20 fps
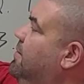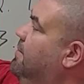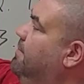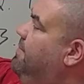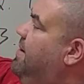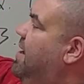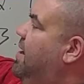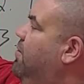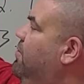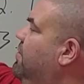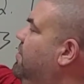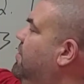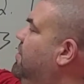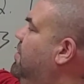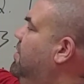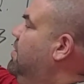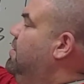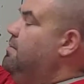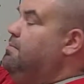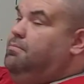power,
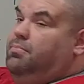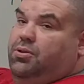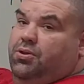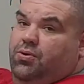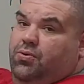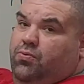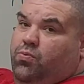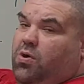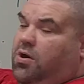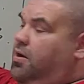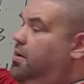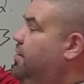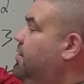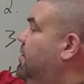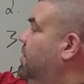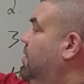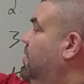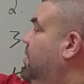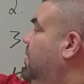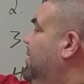blue
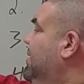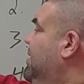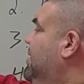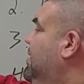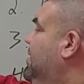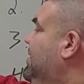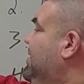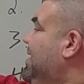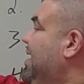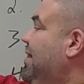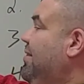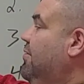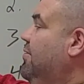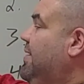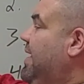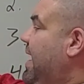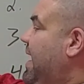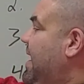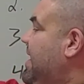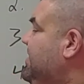water, yellow
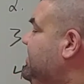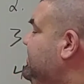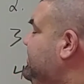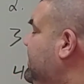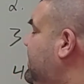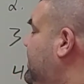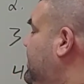gas,